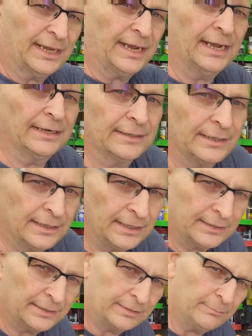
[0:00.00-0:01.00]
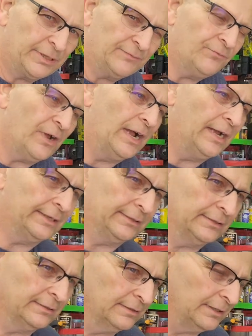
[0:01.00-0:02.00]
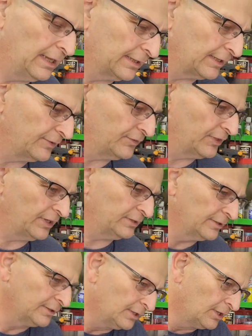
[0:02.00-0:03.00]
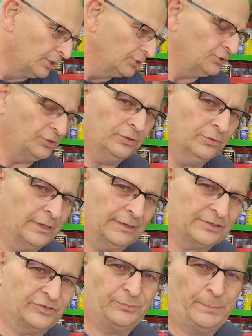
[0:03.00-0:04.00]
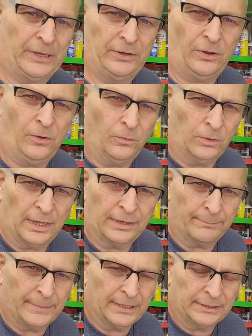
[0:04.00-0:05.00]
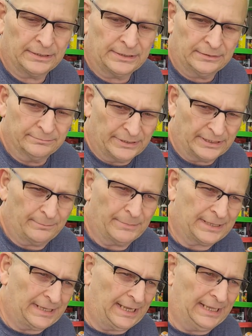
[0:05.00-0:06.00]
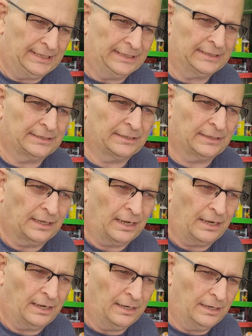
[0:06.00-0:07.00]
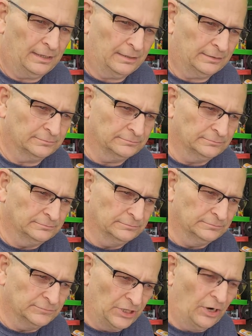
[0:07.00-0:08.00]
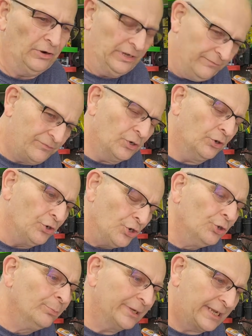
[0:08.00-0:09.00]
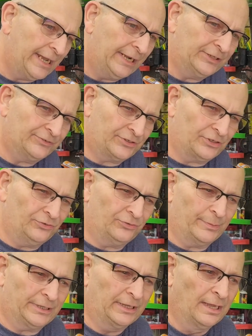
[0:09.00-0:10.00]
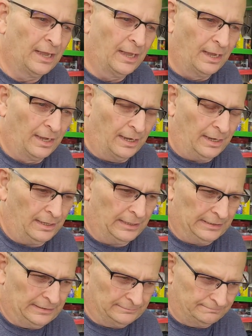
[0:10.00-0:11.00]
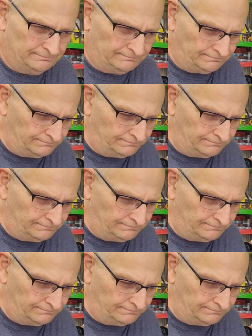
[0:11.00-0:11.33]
that and it'd be fine. Like I said, you don't have to spend a whole lot of money being a mechanic. You know, if you're a new mechanic, excuse me. And